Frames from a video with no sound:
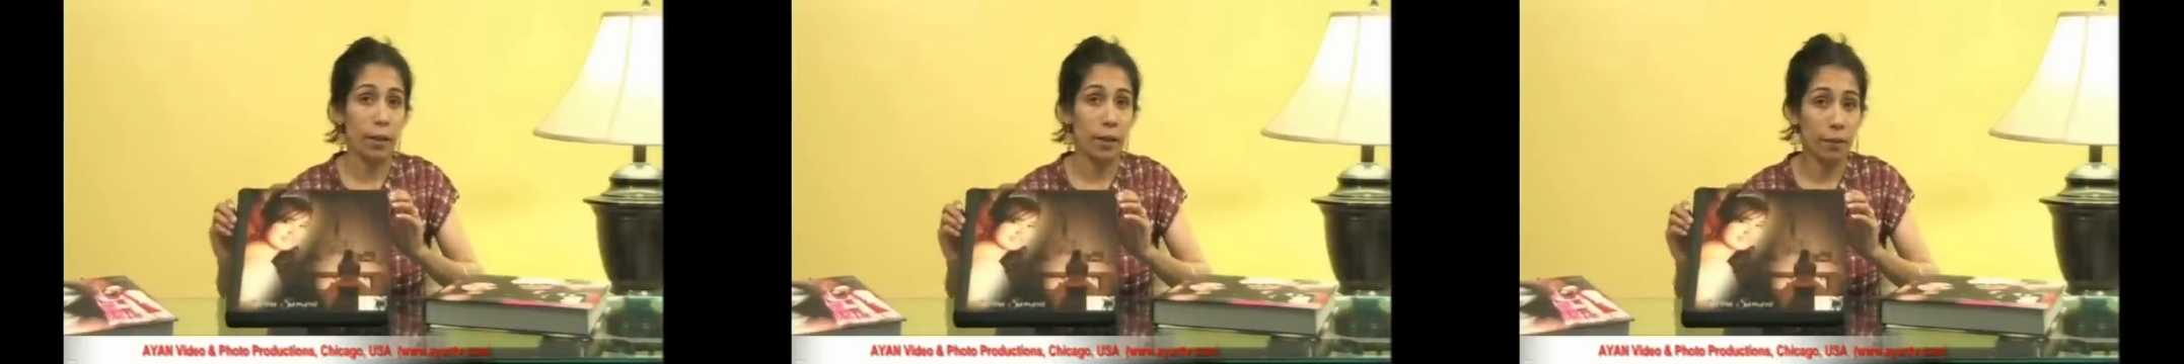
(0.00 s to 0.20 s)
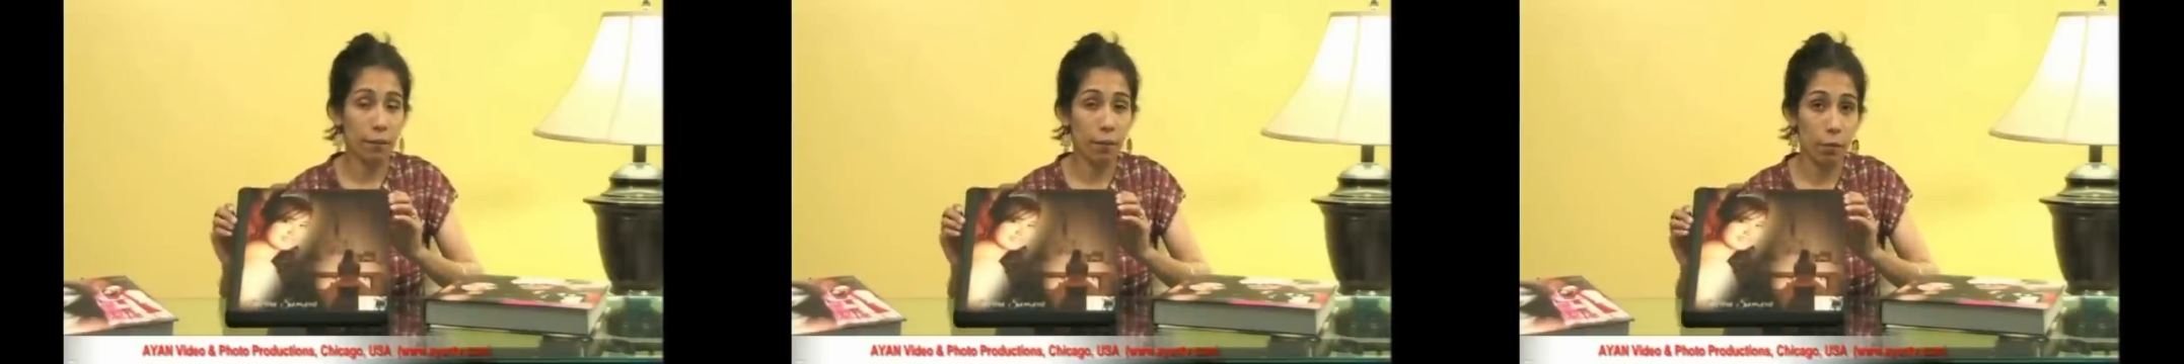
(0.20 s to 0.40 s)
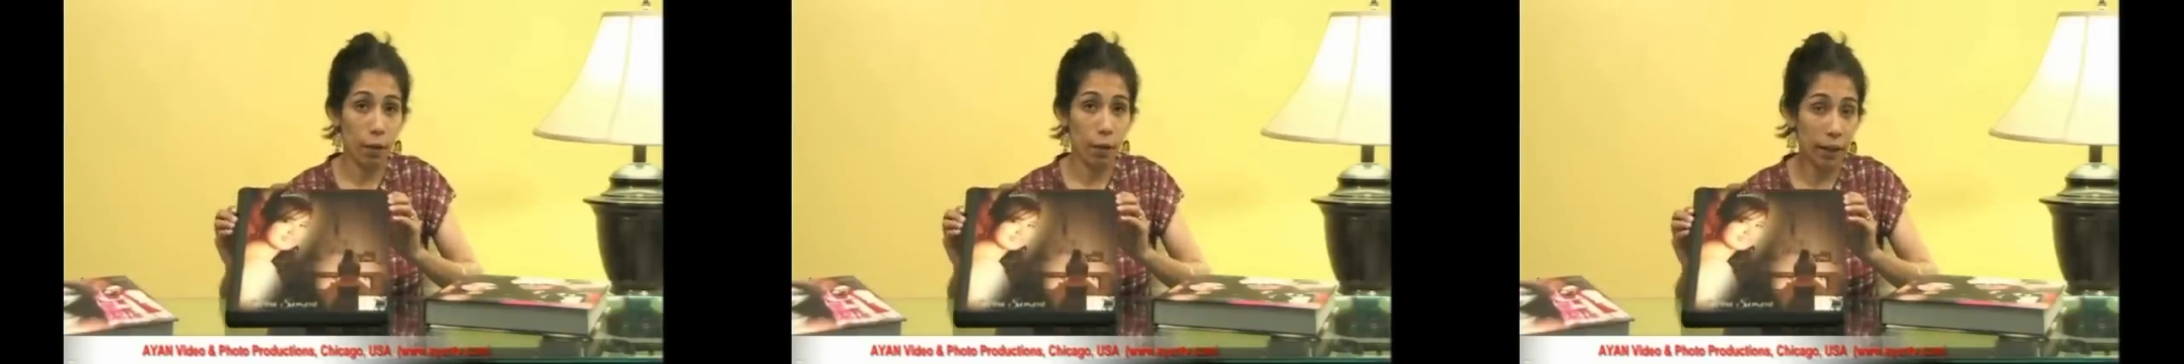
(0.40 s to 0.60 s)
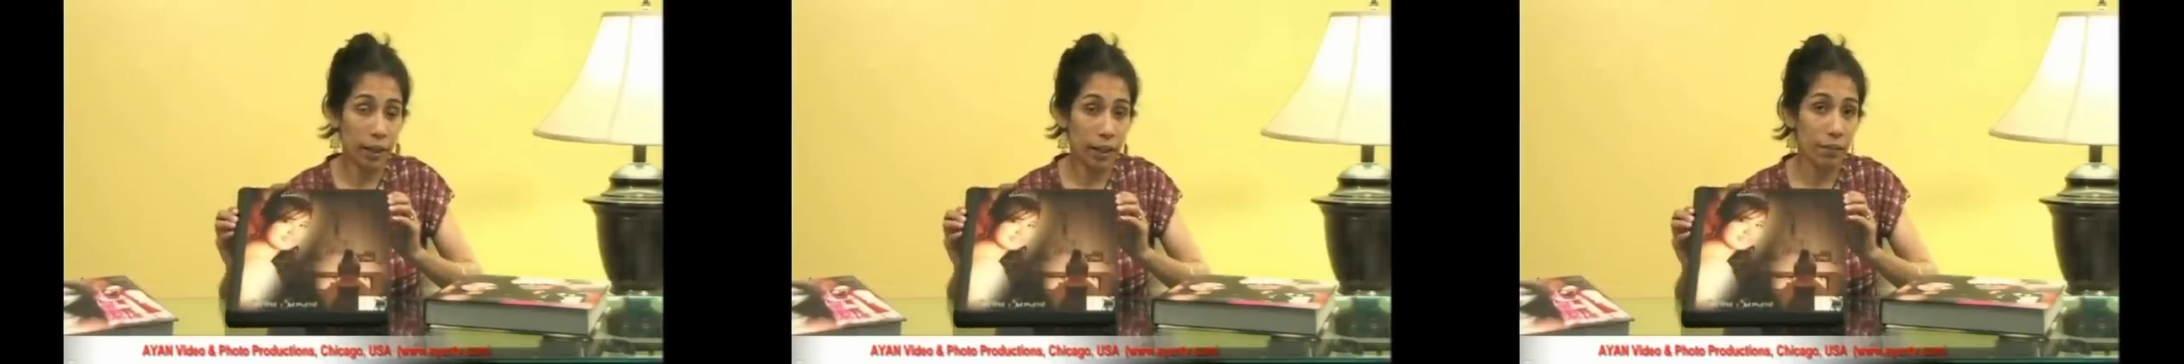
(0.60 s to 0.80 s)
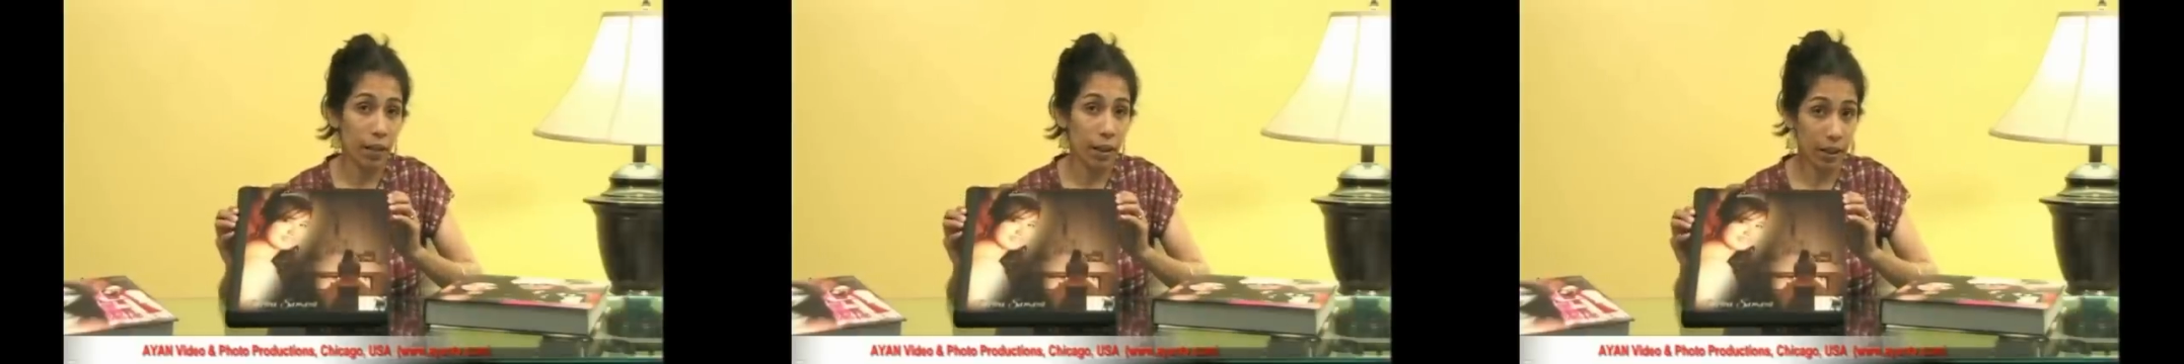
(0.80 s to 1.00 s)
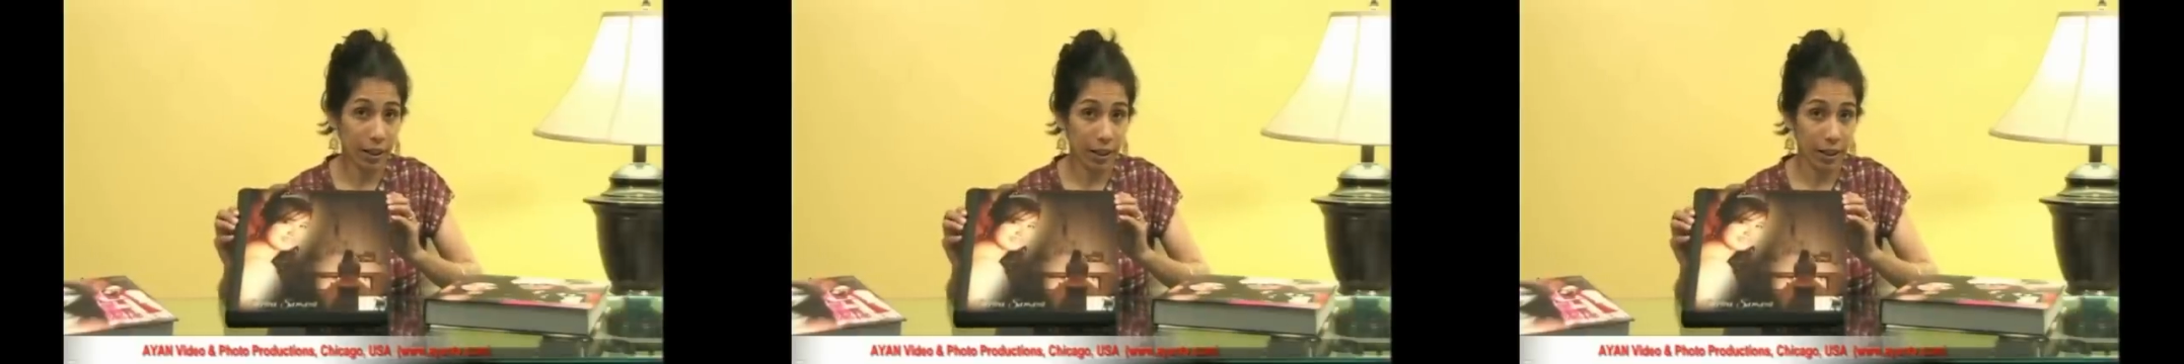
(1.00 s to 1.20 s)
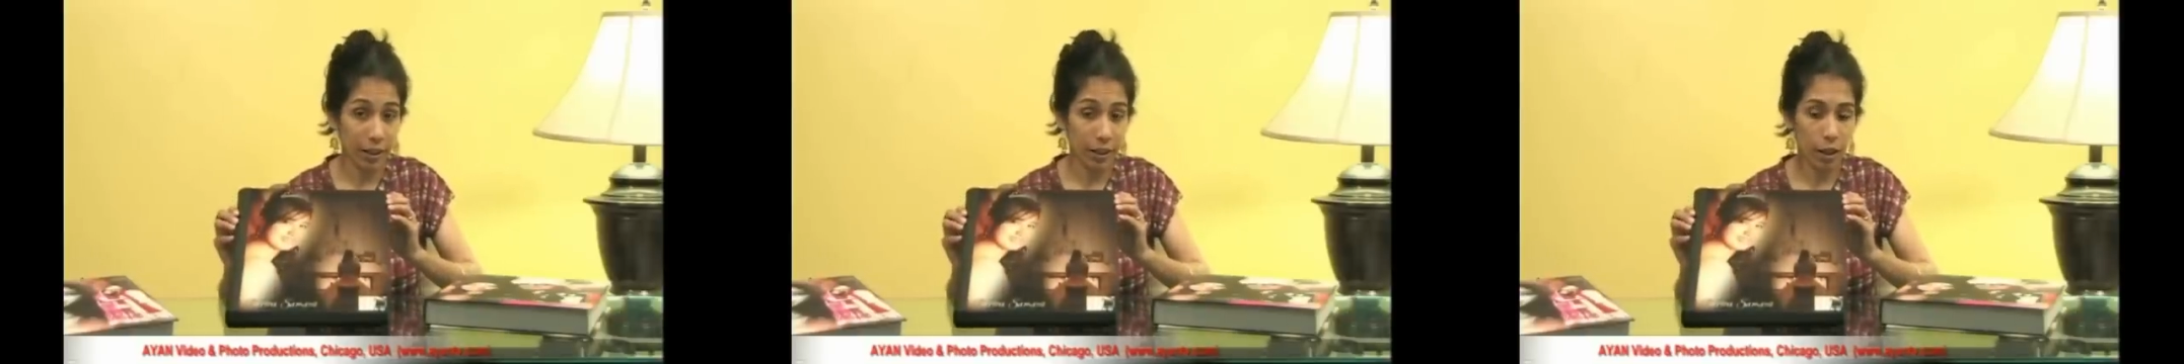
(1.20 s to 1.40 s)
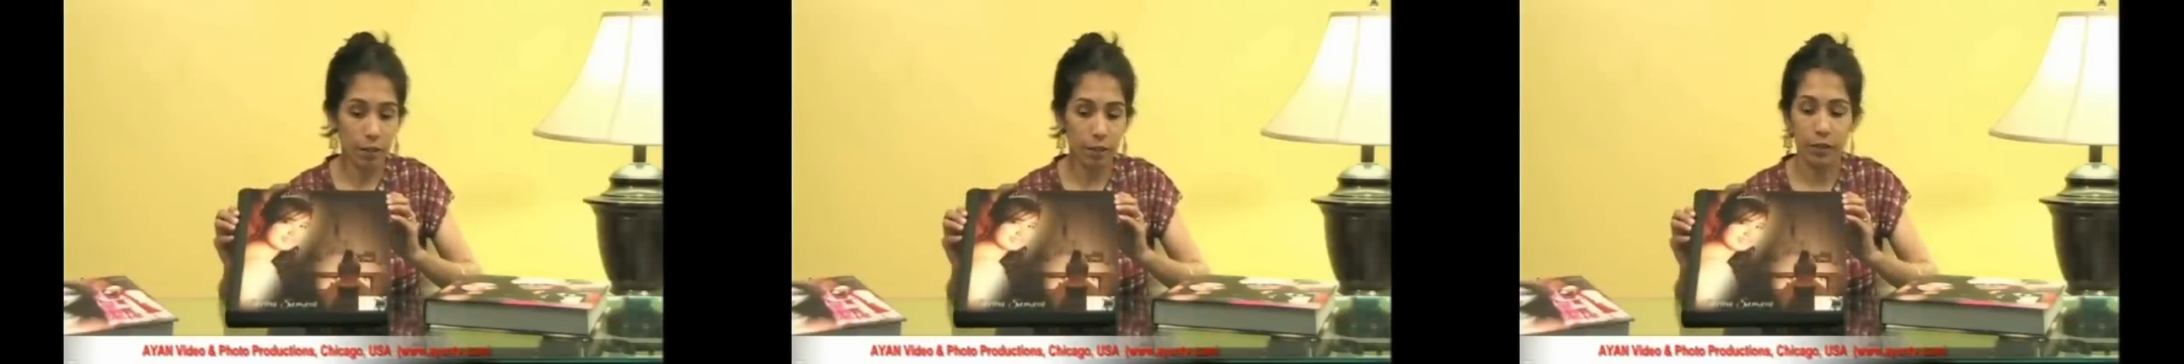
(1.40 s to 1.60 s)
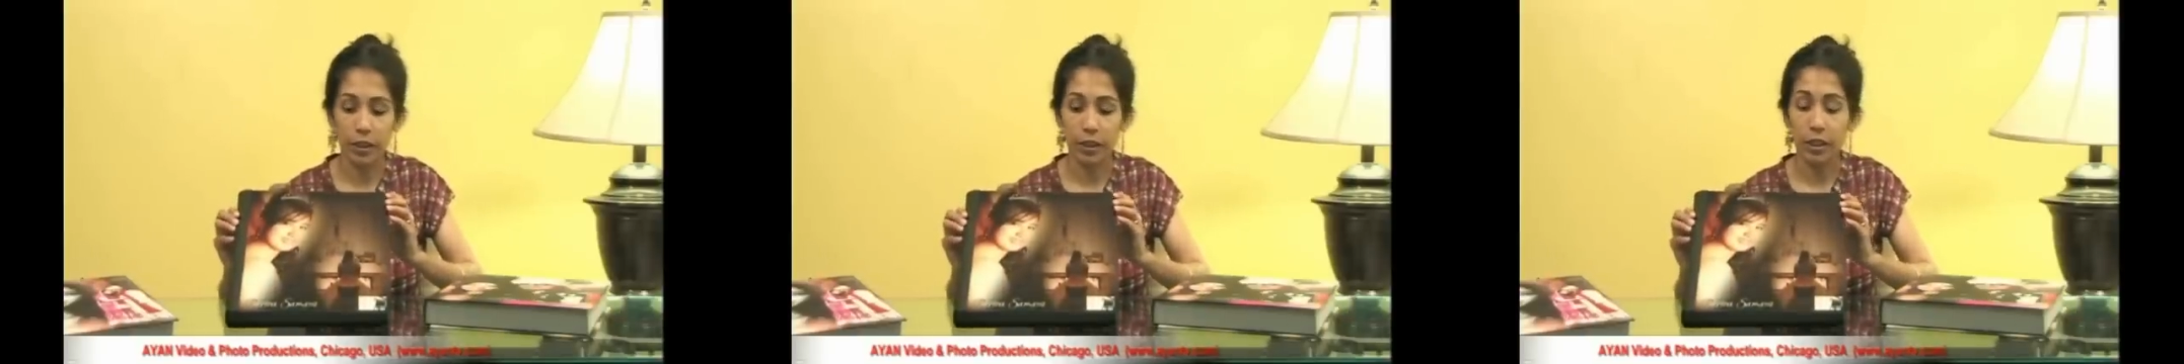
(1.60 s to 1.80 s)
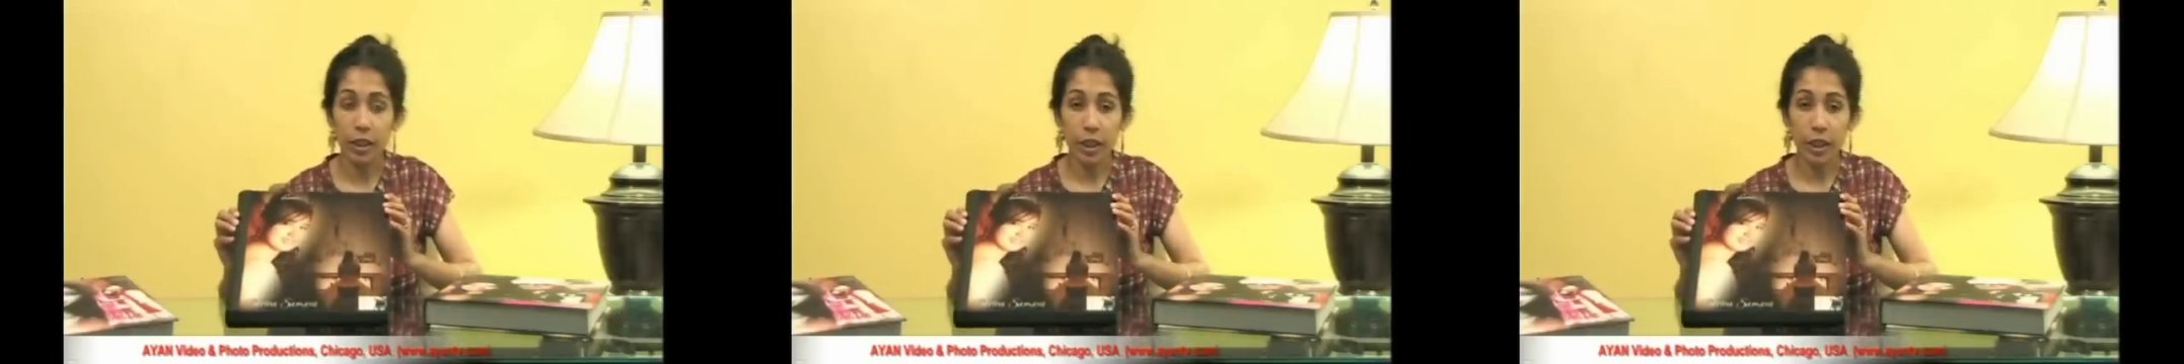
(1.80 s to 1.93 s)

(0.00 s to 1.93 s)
in a variety of elegant covers,